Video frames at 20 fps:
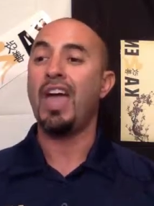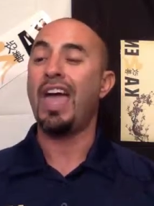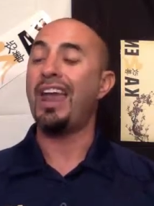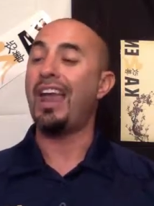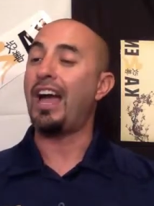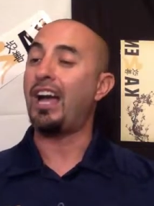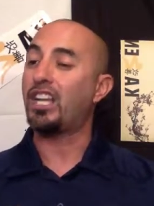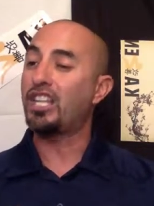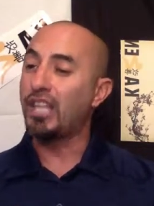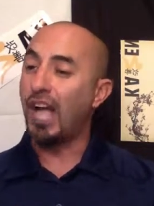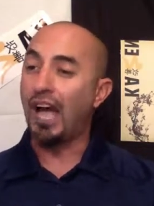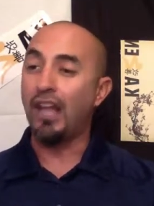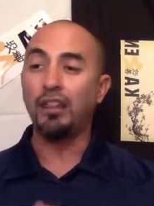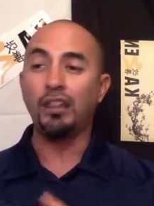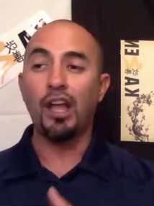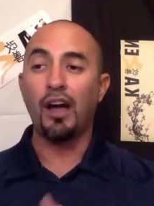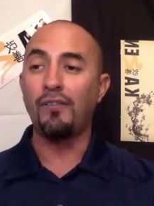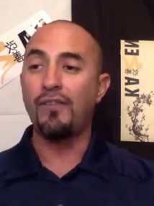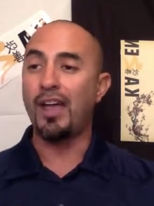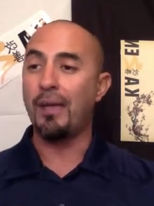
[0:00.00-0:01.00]
And I, I
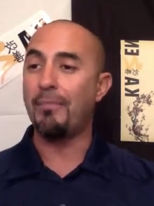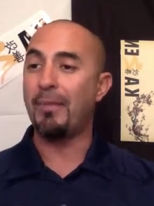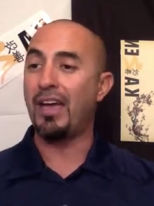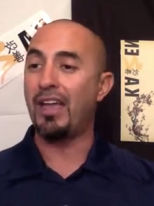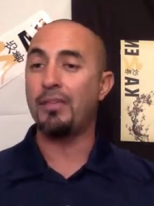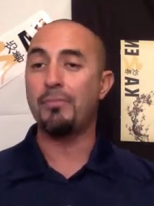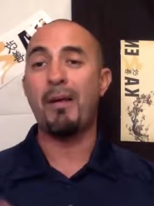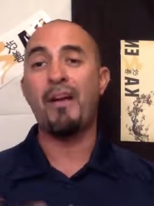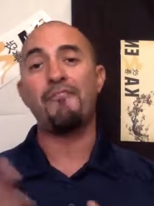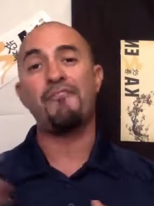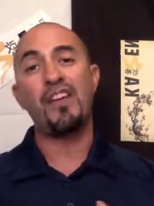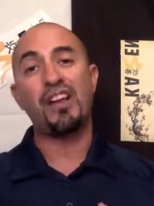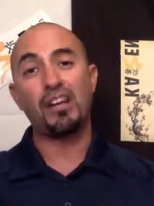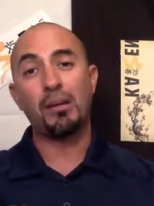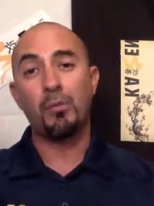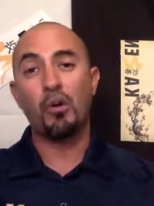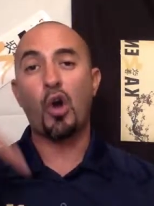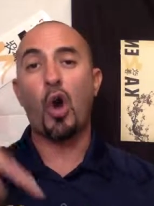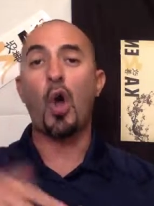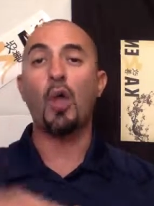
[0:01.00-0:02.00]
love that, man. As a matter of fact,
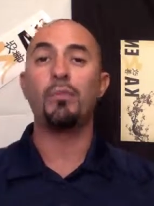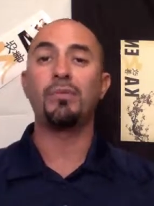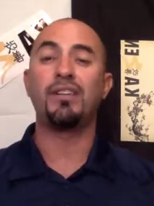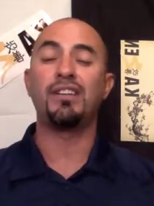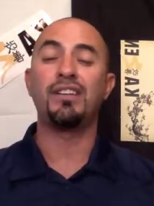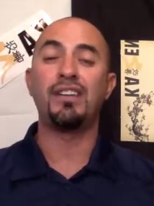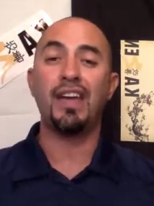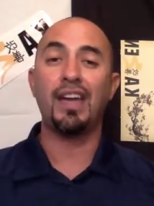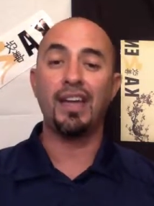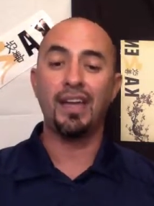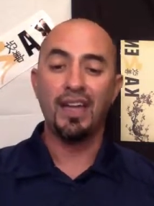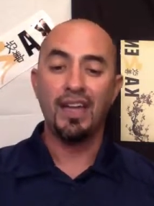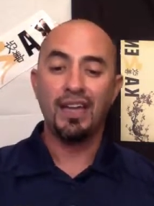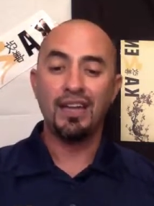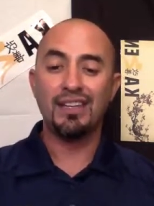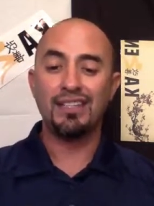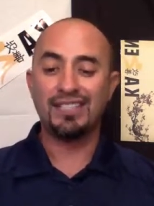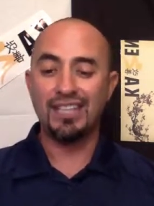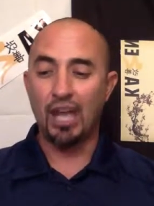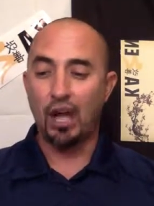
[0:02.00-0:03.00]
I'm going to call him today
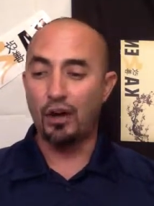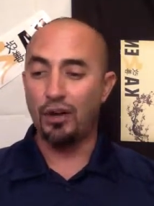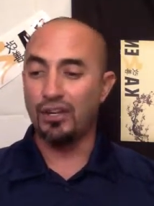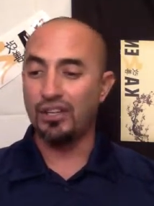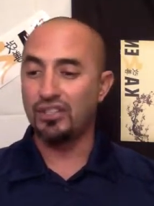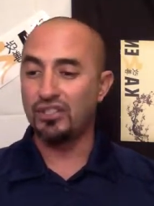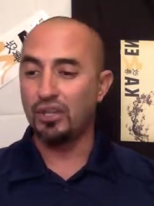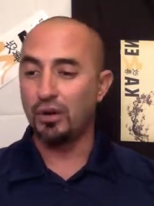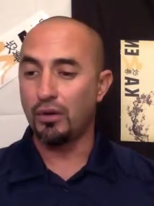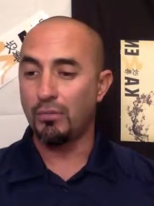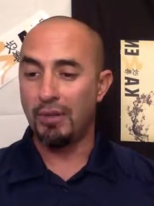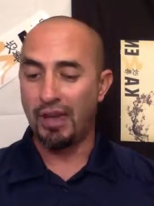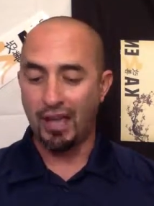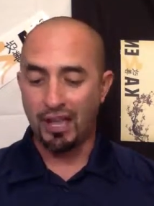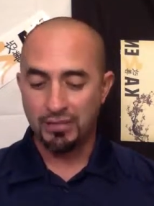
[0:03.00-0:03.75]
and see how he's doing, man.